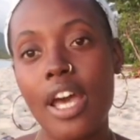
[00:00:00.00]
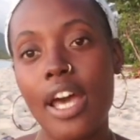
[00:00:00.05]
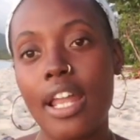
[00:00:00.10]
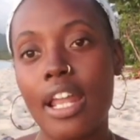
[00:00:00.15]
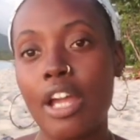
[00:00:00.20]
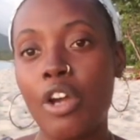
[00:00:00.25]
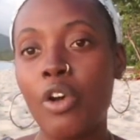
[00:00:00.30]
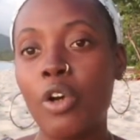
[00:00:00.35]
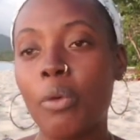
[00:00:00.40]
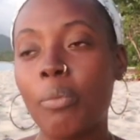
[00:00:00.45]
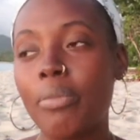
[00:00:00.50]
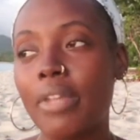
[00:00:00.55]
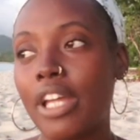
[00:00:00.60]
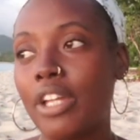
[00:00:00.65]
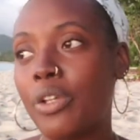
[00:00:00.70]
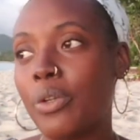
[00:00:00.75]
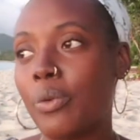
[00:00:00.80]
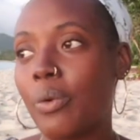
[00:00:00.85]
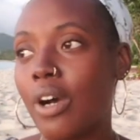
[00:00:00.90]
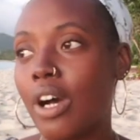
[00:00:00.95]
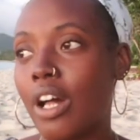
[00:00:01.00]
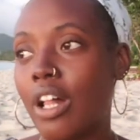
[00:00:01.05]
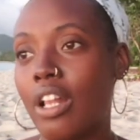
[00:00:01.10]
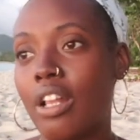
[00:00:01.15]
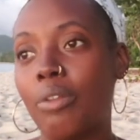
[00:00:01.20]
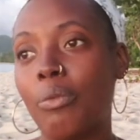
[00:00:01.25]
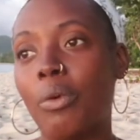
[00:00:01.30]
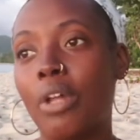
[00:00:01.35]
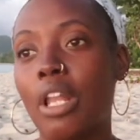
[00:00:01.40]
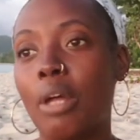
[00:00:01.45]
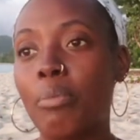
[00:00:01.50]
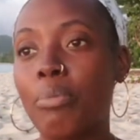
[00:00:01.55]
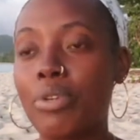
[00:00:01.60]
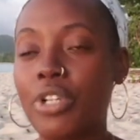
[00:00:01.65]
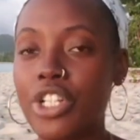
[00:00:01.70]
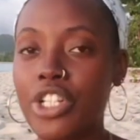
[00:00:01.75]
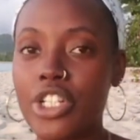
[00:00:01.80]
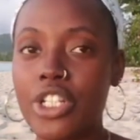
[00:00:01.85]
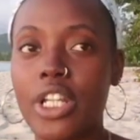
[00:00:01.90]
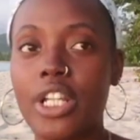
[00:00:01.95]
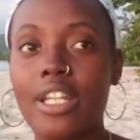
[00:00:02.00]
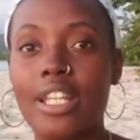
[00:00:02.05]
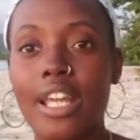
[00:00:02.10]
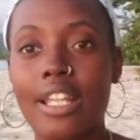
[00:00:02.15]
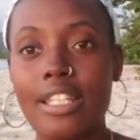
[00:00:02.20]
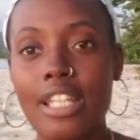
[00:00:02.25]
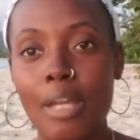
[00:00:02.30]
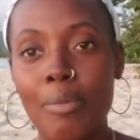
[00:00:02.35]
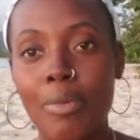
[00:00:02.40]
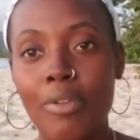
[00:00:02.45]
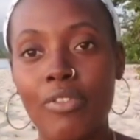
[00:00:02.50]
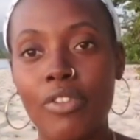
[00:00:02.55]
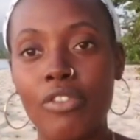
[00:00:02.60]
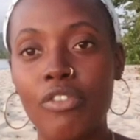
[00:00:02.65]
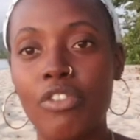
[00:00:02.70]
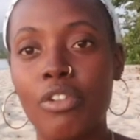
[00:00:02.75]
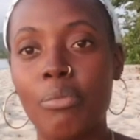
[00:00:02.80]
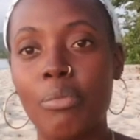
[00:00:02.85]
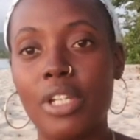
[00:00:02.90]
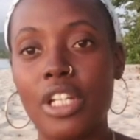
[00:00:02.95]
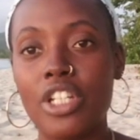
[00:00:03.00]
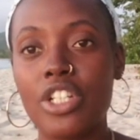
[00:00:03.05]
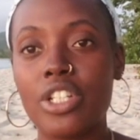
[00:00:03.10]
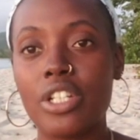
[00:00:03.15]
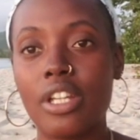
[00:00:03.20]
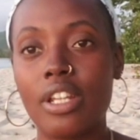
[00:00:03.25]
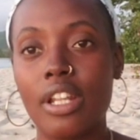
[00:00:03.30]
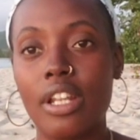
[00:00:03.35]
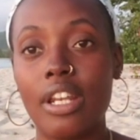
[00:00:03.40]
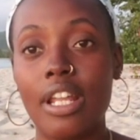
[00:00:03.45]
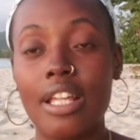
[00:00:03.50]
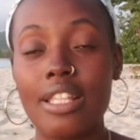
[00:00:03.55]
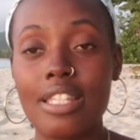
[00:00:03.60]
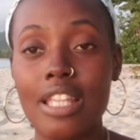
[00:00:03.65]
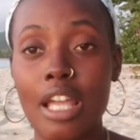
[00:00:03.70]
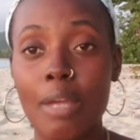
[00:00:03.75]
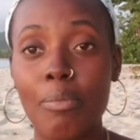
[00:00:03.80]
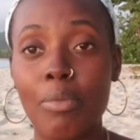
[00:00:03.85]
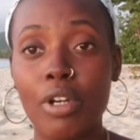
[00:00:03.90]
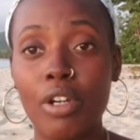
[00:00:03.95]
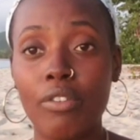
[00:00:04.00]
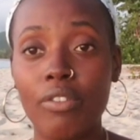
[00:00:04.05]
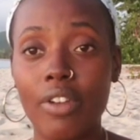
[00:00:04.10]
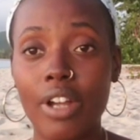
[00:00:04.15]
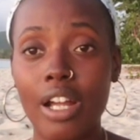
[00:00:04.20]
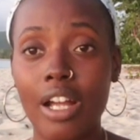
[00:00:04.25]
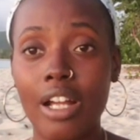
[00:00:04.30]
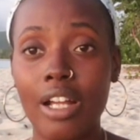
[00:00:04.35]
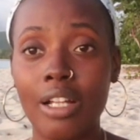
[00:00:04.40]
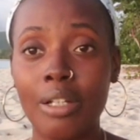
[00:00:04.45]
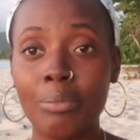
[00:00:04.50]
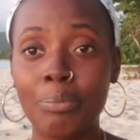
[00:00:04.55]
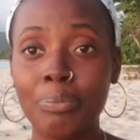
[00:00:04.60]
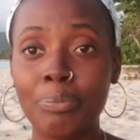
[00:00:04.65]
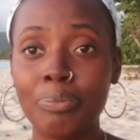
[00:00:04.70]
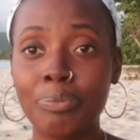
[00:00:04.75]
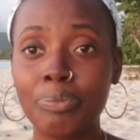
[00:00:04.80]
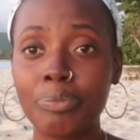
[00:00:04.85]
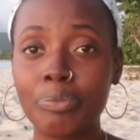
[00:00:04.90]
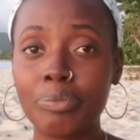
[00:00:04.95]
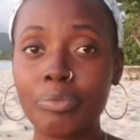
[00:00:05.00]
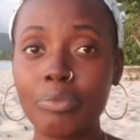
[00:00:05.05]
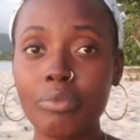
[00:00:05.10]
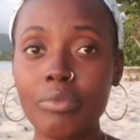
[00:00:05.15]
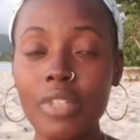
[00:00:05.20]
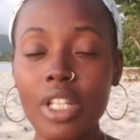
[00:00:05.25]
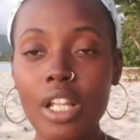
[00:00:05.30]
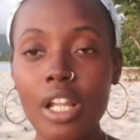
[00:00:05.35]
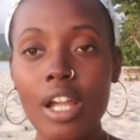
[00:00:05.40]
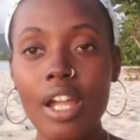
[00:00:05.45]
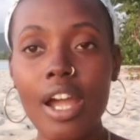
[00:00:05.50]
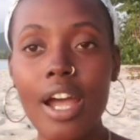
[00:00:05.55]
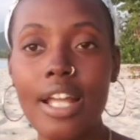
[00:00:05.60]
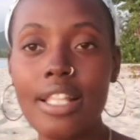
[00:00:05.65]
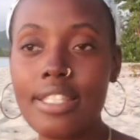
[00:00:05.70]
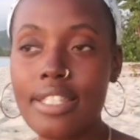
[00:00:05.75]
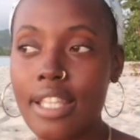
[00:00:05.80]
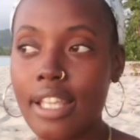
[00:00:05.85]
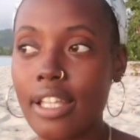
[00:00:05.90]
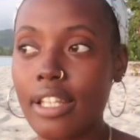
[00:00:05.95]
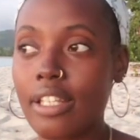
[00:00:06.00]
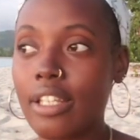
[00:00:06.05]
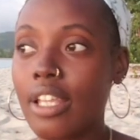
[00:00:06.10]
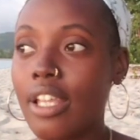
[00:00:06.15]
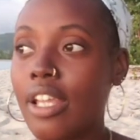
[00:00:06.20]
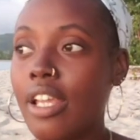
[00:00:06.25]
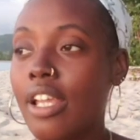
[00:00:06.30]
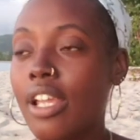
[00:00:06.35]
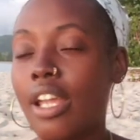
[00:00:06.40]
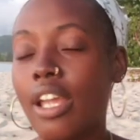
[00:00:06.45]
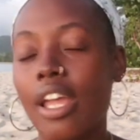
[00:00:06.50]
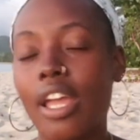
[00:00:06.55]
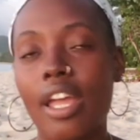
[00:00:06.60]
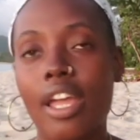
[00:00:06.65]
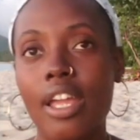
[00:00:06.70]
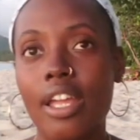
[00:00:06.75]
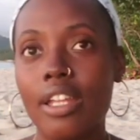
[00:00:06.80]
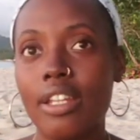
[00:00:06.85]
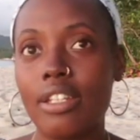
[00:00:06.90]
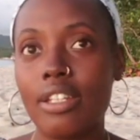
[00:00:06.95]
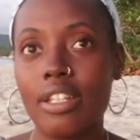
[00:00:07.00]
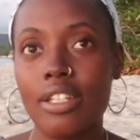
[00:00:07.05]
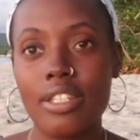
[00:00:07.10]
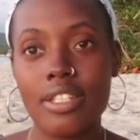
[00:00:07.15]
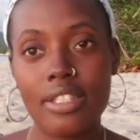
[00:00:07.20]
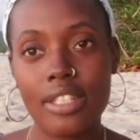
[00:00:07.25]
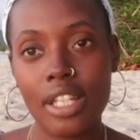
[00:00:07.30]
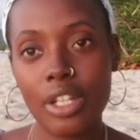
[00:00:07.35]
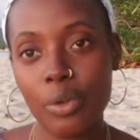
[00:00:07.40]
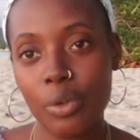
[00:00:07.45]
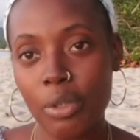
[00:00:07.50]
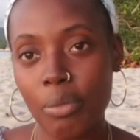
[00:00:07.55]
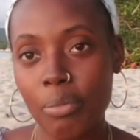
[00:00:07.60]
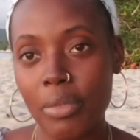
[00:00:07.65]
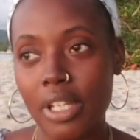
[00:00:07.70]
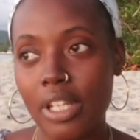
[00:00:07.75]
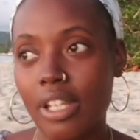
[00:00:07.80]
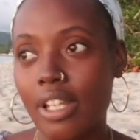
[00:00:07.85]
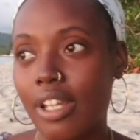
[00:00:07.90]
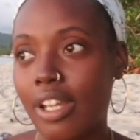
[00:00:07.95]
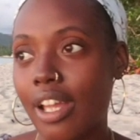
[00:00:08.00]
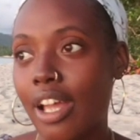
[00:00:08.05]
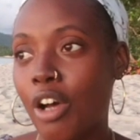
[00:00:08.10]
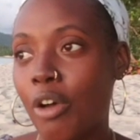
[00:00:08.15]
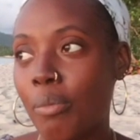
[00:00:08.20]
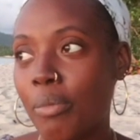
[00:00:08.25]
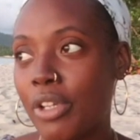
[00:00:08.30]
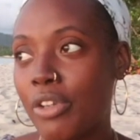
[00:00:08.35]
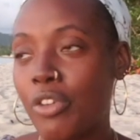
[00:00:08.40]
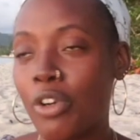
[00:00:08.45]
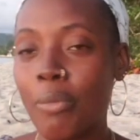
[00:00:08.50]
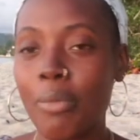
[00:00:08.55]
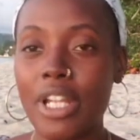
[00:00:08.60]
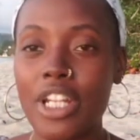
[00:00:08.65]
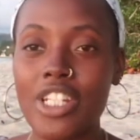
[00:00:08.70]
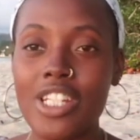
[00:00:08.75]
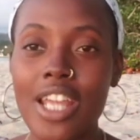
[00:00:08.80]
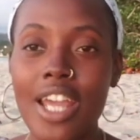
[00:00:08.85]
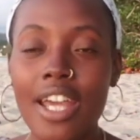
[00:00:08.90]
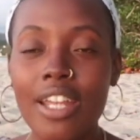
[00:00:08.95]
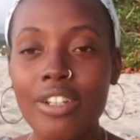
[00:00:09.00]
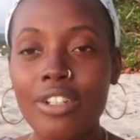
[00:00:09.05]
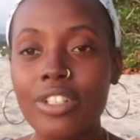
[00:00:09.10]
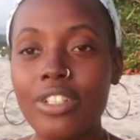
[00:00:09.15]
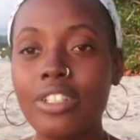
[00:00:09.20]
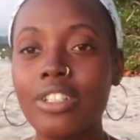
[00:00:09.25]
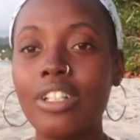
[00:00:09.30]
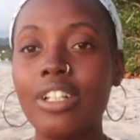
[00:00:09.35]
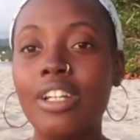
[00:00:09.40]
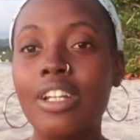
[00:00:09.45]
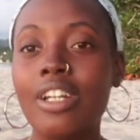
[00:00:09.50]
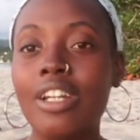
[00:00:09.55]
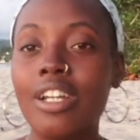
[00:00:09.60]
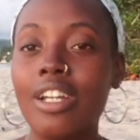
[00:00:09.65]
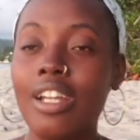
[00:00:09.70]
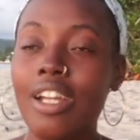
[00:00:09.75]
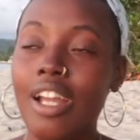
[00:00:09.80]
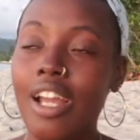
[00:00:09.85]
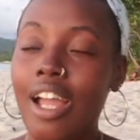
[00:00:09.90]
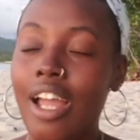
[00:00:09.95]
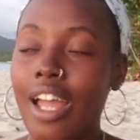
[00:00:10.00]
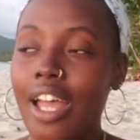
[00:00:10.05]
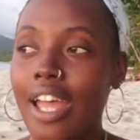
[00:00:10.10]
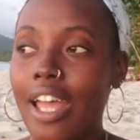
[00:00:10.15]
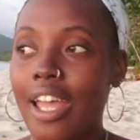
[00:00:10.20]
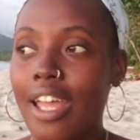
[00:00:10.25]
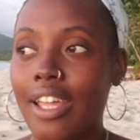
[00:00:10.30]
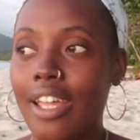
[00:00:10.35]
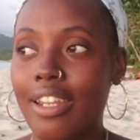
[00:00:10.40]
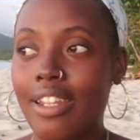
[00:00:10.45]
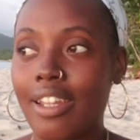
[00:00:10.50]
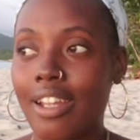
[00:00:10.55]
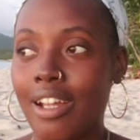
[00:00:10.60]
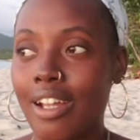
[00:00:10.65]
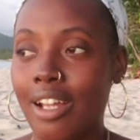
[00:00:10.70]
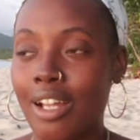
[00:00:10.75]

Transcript: And I hope that you all will appreciate that type of information and that type of content, and stick with me, help me grow my channel, and